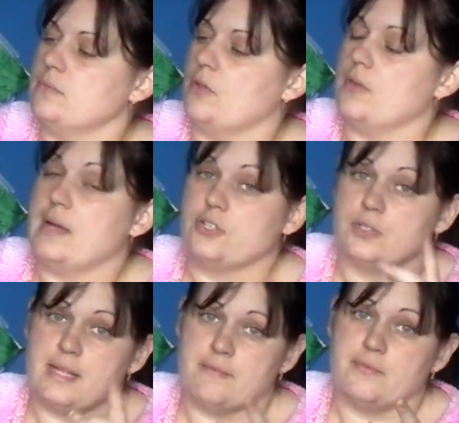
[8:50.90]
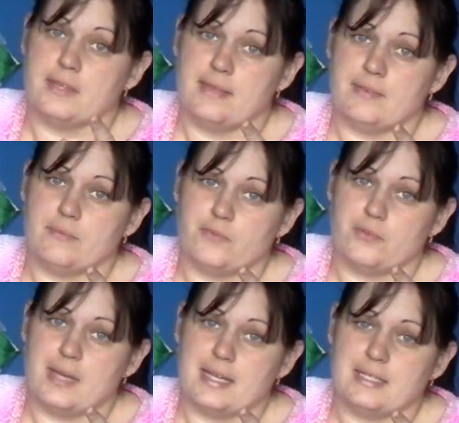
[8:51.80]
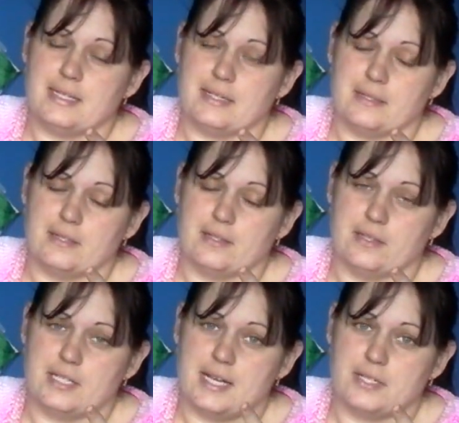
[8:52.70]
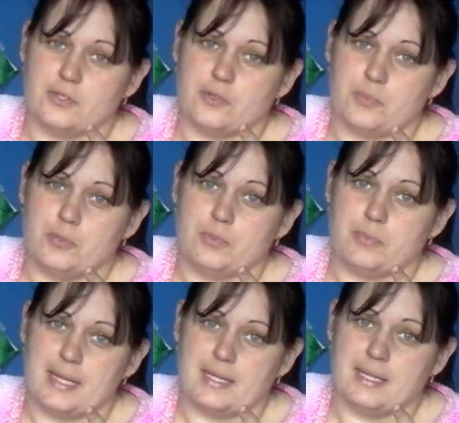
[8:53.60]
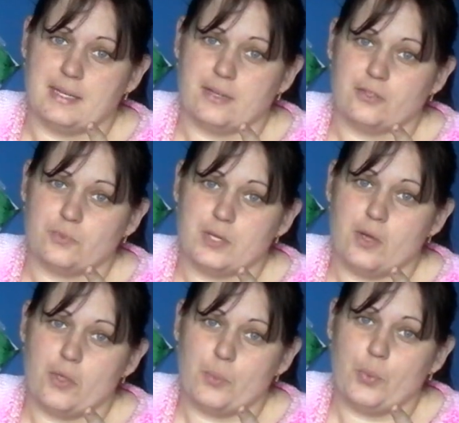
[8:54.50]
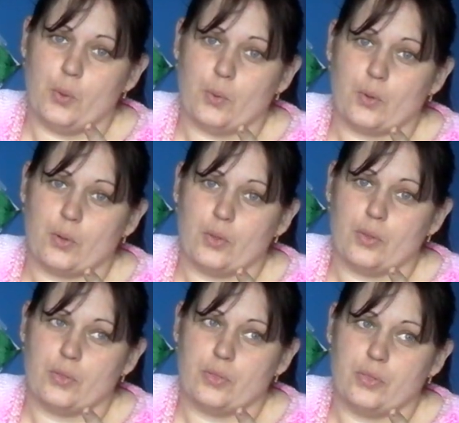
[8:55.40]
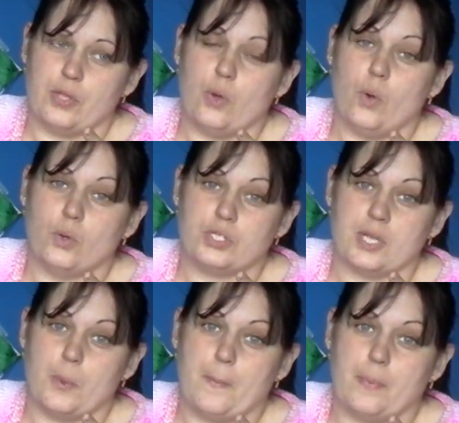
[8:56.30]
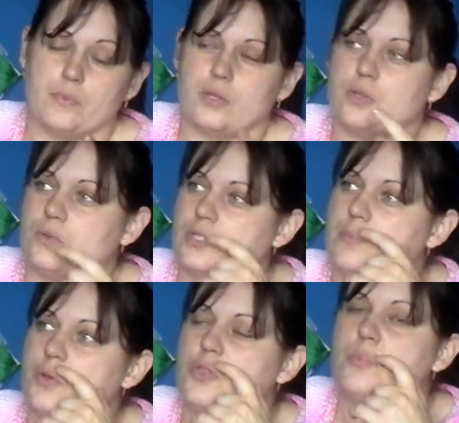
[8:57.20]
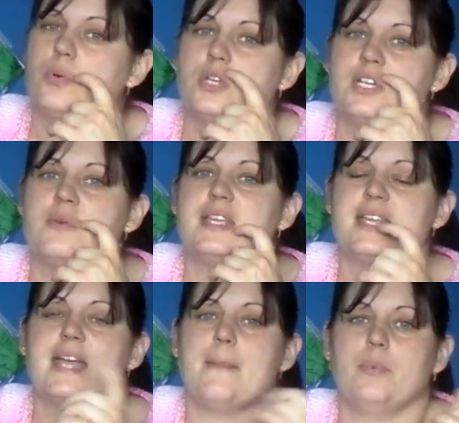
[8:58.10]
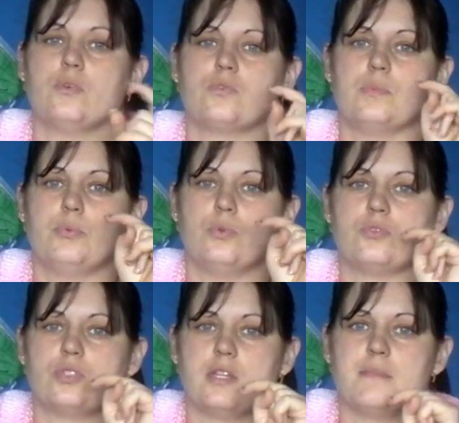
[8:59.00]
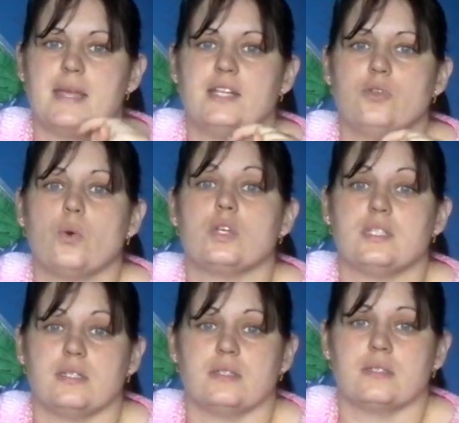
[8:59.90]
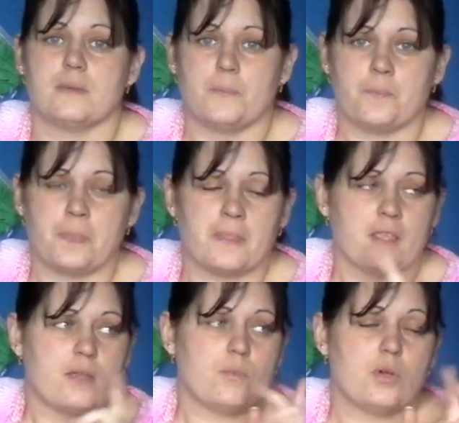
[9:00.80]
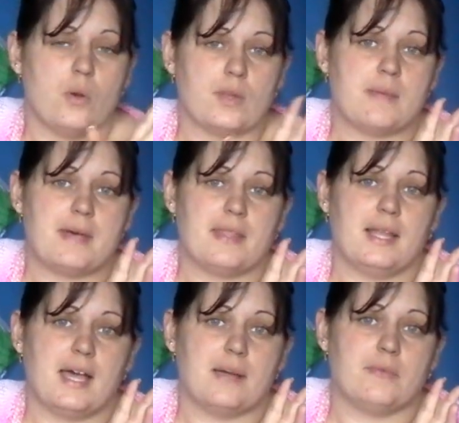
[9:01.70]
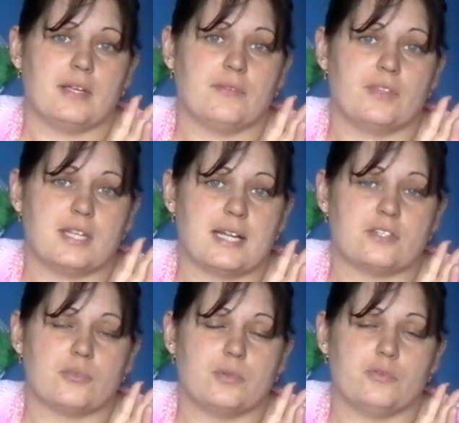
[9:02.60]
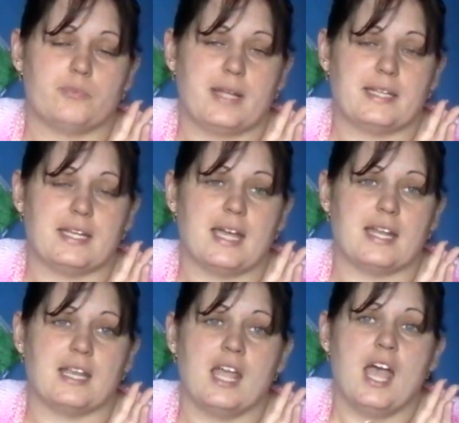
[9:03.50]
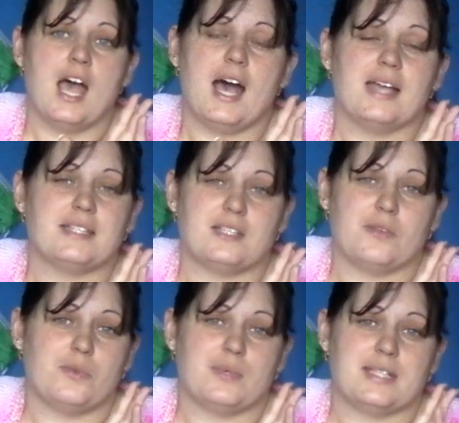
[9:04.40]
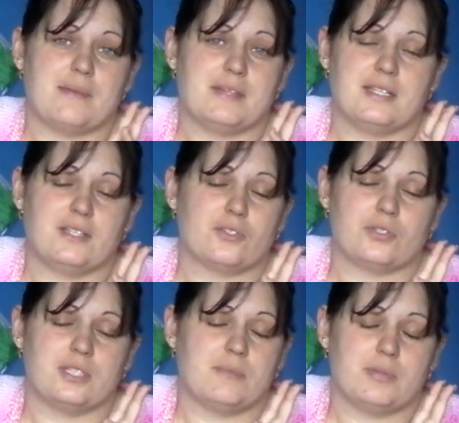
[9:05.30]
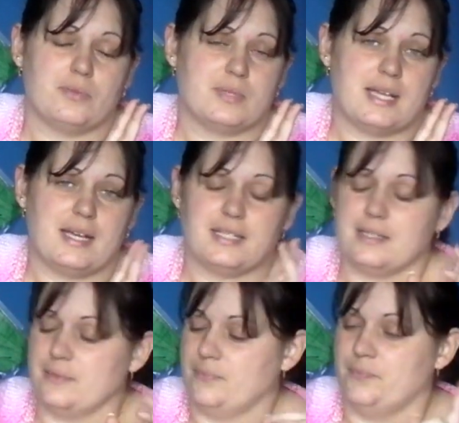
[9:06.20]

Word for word: Although I should never forgive him for writing The Dinosaur That Pooped a Planet, because we got the book, the audio, not the audio, but the book, you know you can get books with buttons on that make noises. We got one of them at the library for The Dinosaur That Pooped a Planet, and I didn't know there was that many disgusting poo sounds.